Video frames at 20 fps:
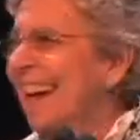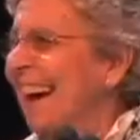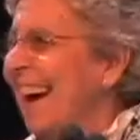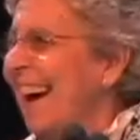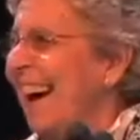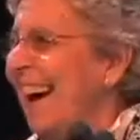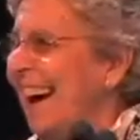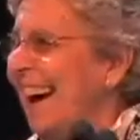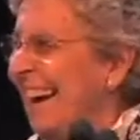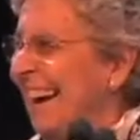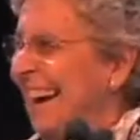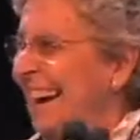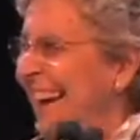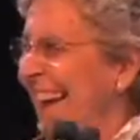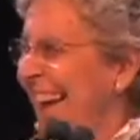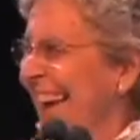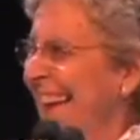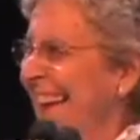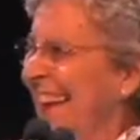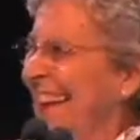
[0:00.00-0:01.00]
Uh,
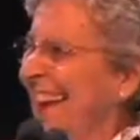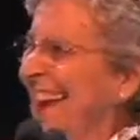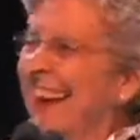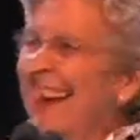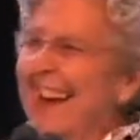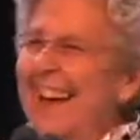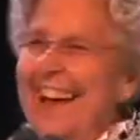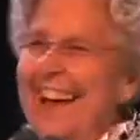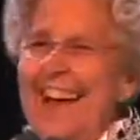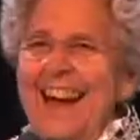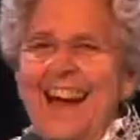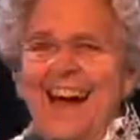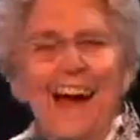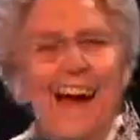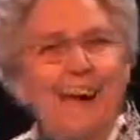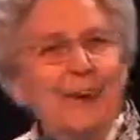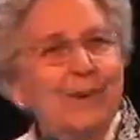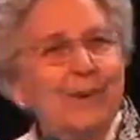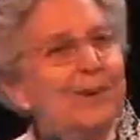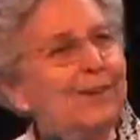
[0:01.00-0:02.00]
yes. I
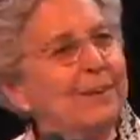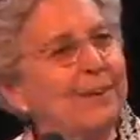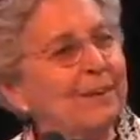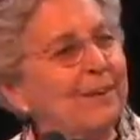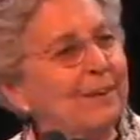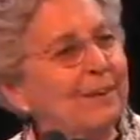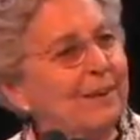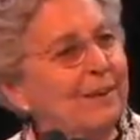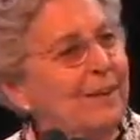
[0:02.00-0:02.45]
couldn't,